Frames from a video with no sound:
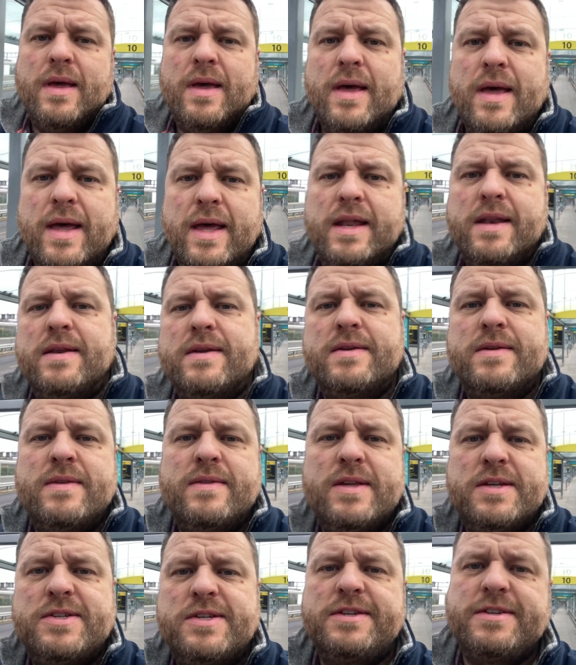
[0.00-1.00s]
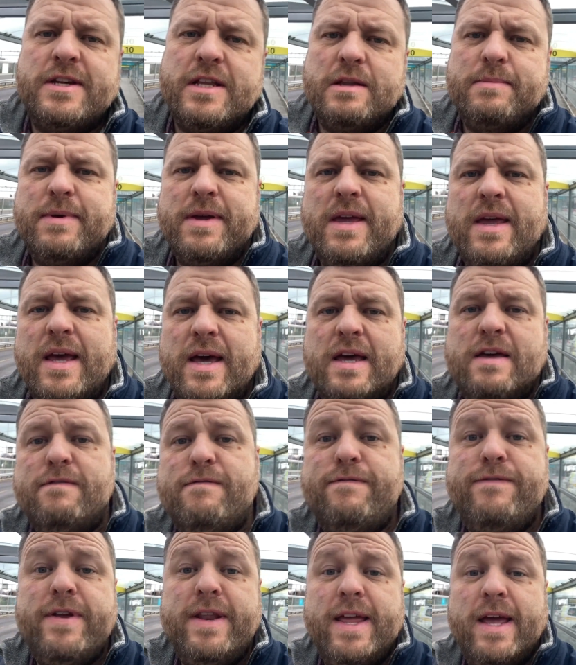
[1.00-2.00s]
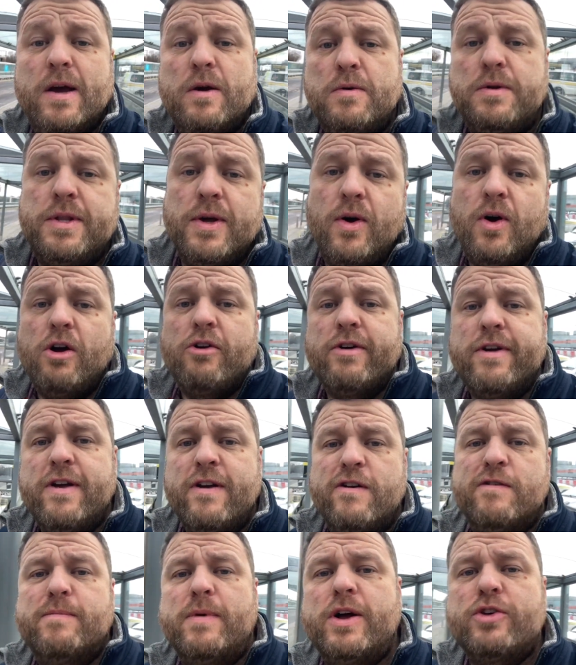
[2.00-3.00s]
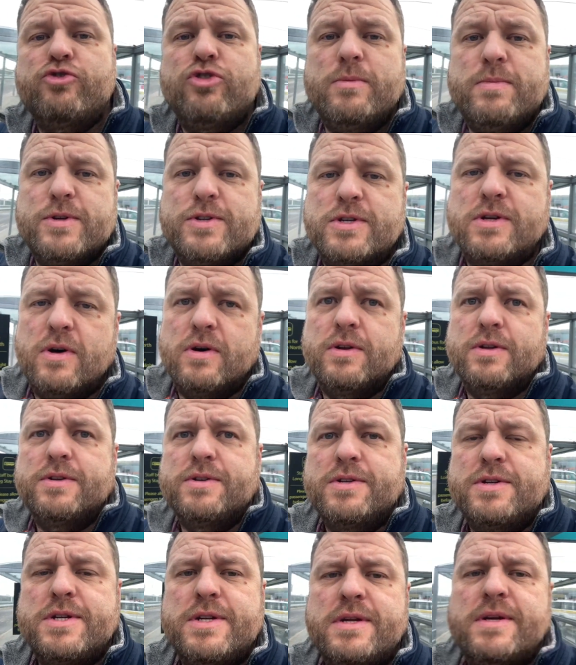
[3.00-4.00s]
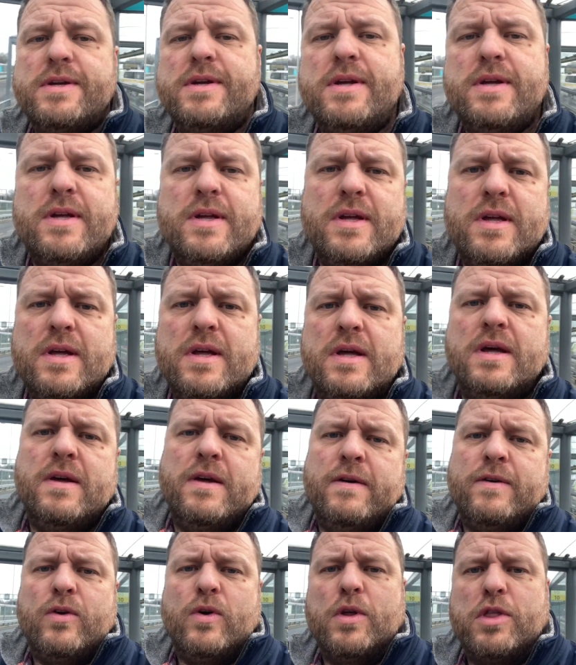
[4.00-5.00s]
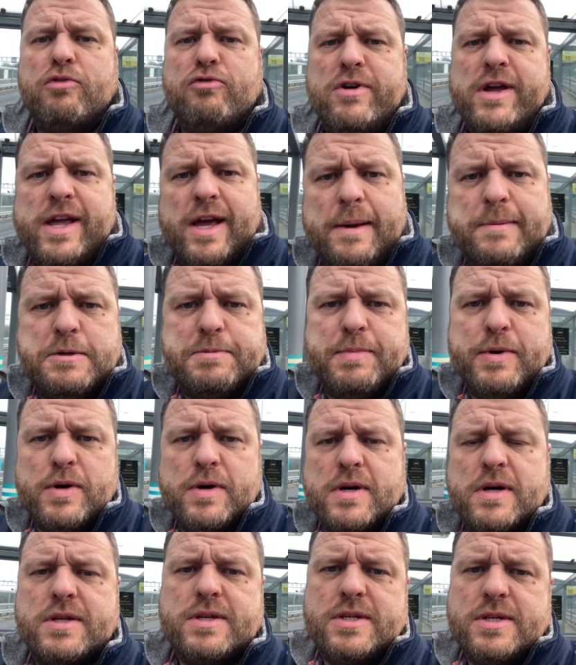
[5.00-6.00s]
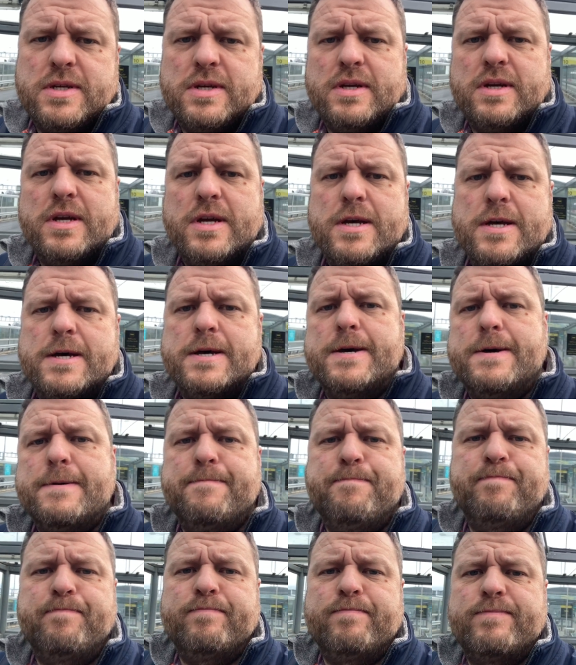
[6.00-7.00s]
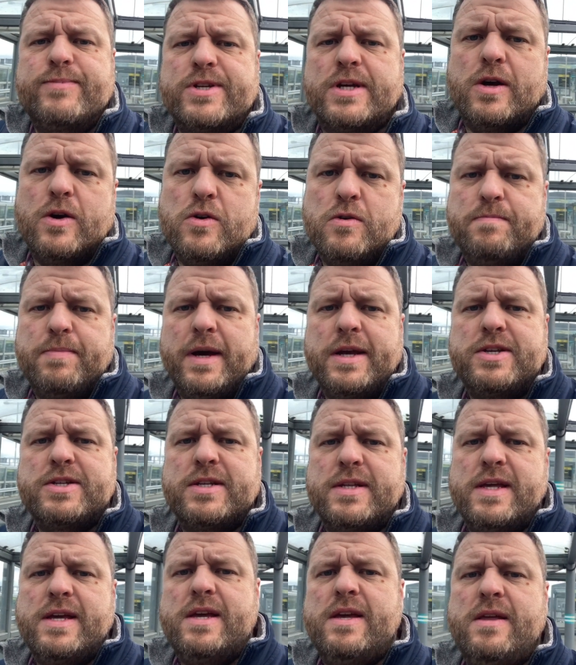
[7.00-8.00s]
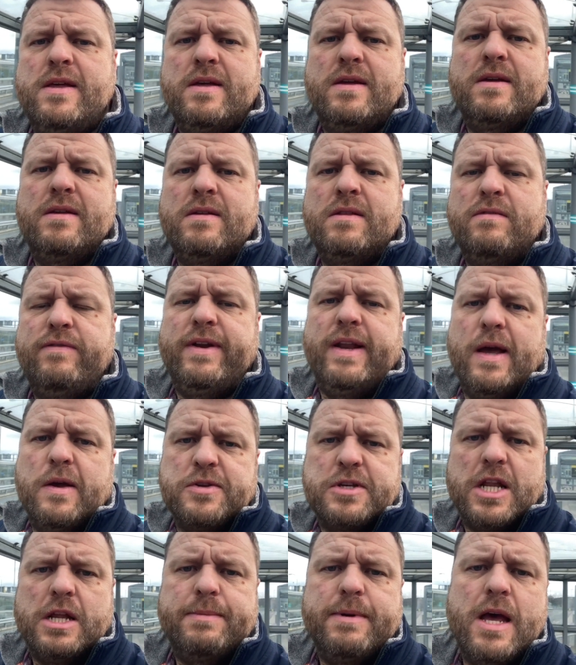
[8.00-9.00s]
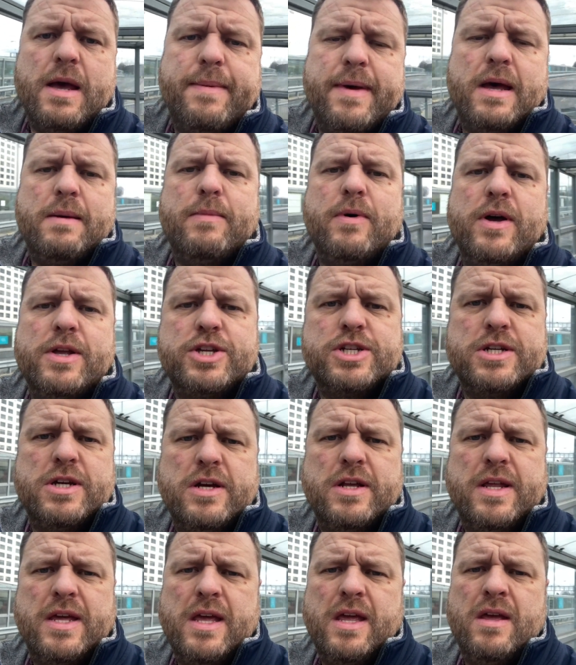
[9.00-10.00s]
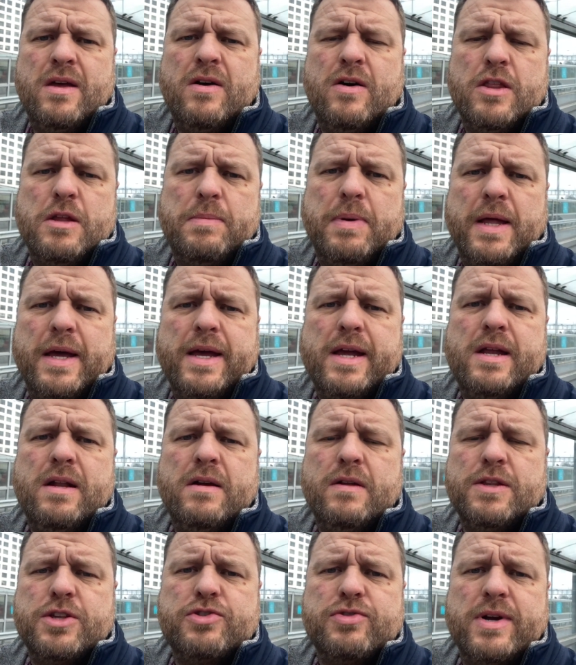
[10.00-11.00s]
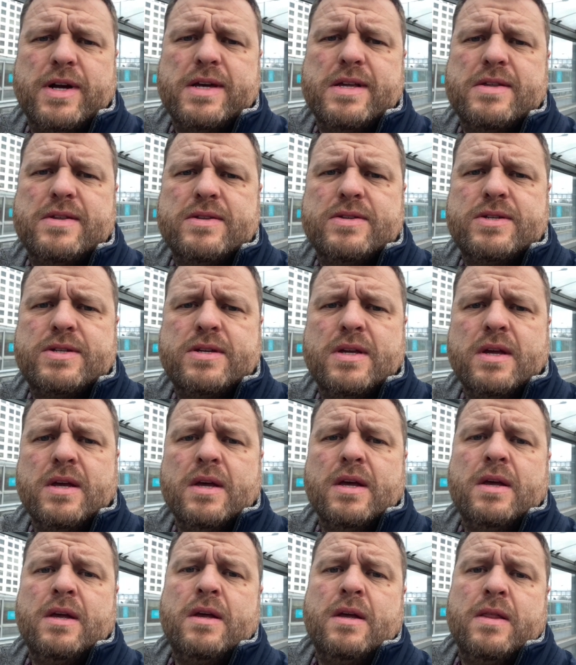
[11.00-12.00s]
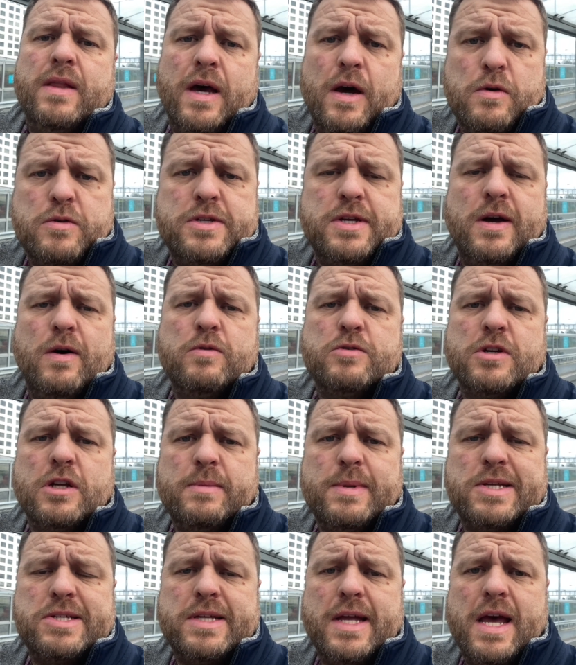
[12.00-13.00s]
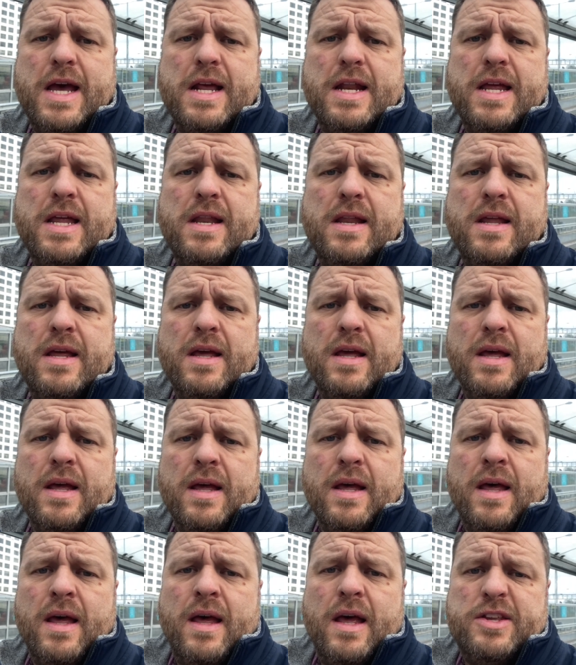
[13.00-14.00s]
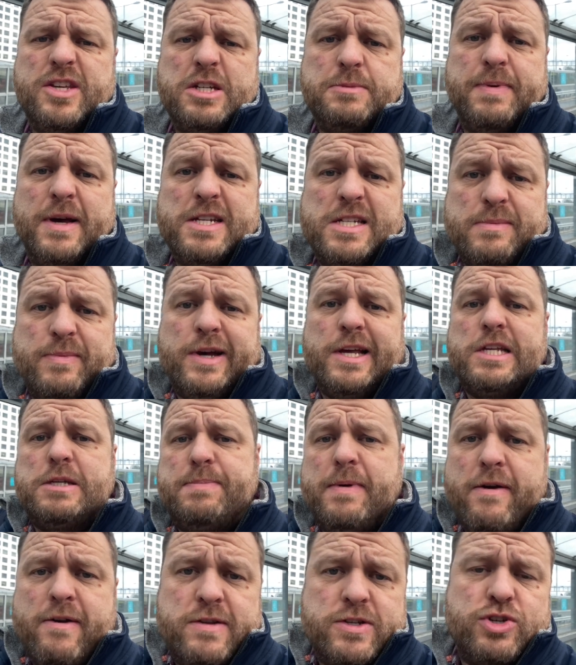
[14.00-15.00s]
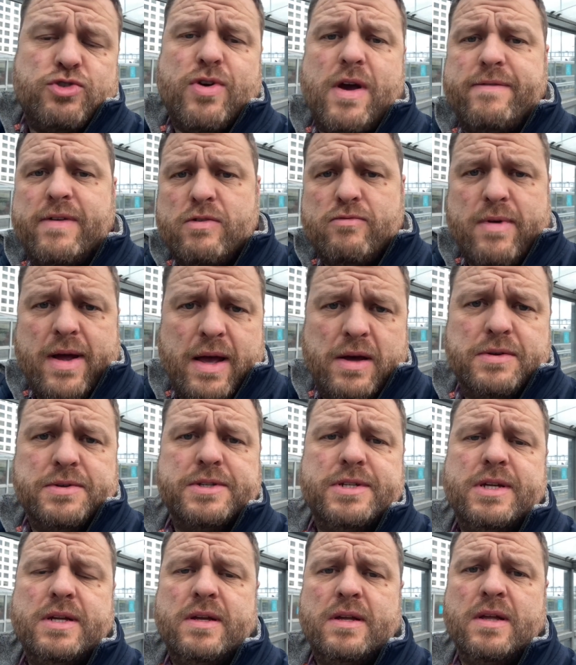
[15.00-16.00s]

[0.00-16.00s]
and this is going to be a video diary of my trip to Scotland. Got 3 games booked, so basically the video is going to be about my journey on the plane, on the trains, the hotels I'm going to be staying in, and just basically my experience travelling around